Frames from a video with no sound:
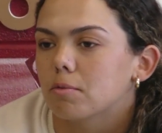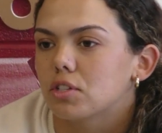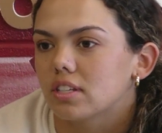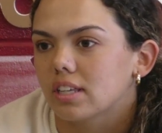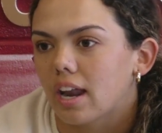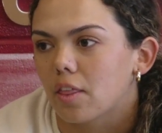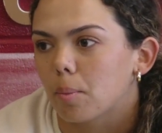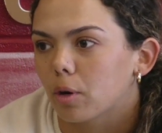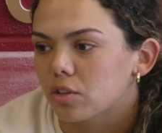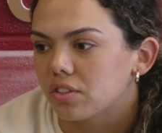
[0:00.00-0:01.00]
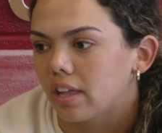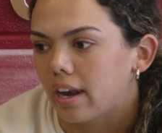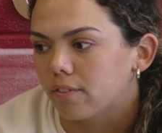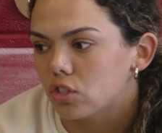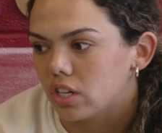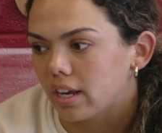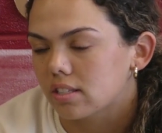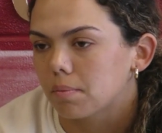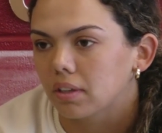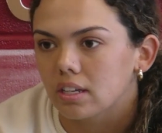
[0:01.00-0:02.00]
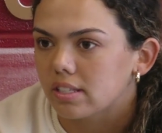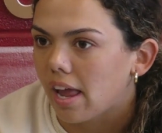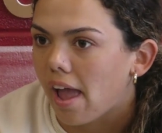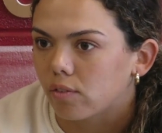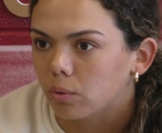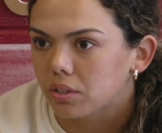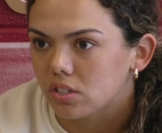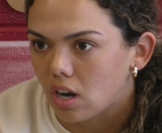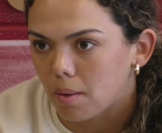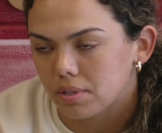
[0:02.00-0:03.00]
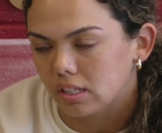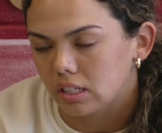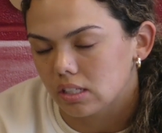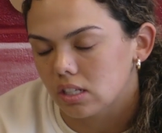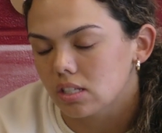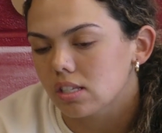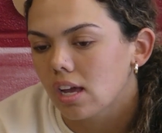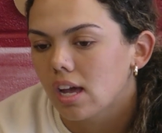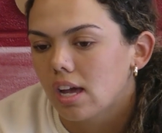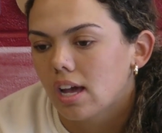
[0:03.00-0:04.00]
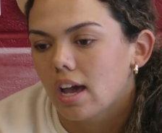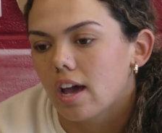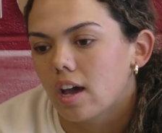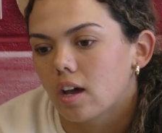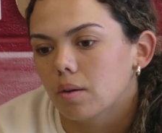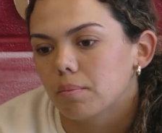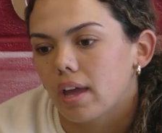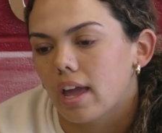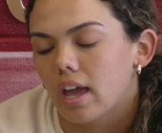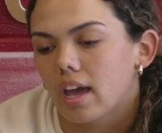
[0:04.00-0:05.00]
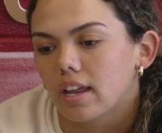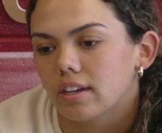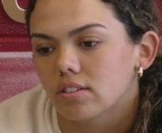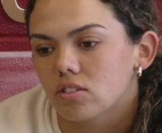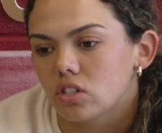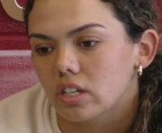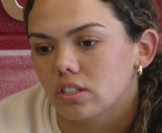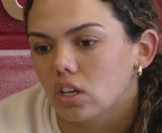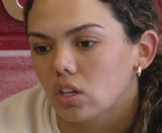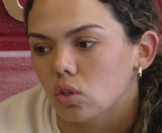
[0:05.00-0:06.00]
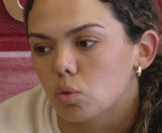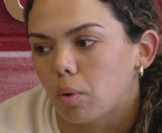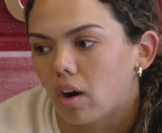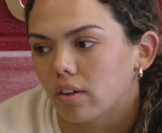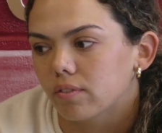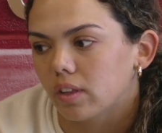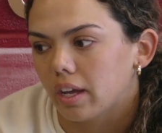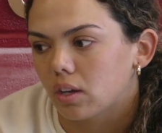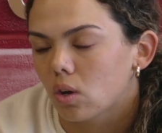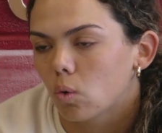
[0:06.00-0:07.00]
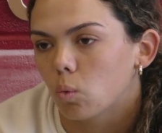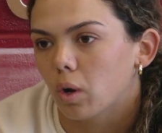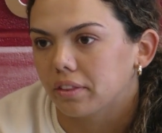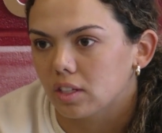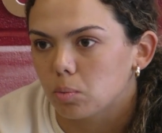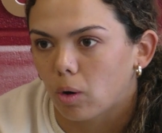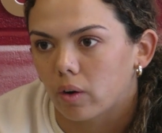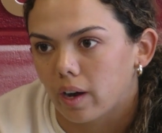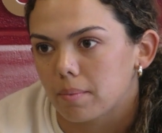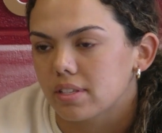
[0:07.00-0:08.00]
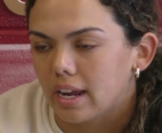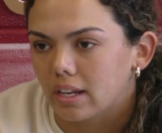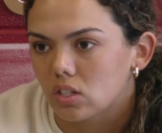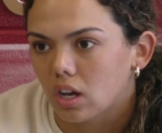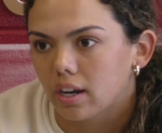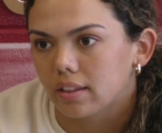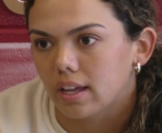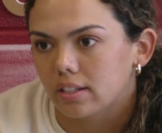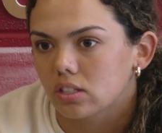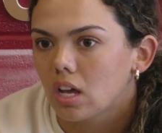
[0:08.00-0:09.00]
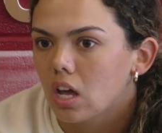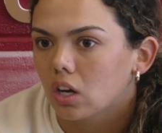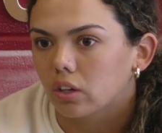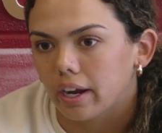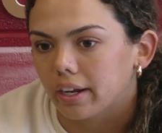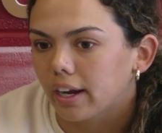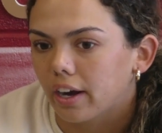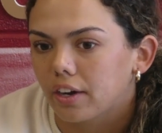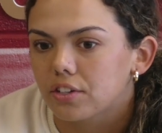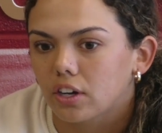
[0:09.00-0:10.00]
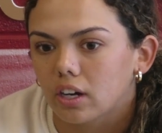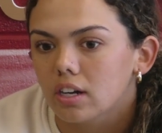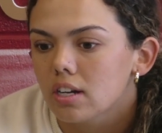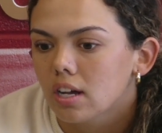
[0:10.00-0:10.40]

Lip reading: She's kind of the person that if she has something to say, everyone stops and listens. And she's a huge part of like what this program stands on, and that's great character.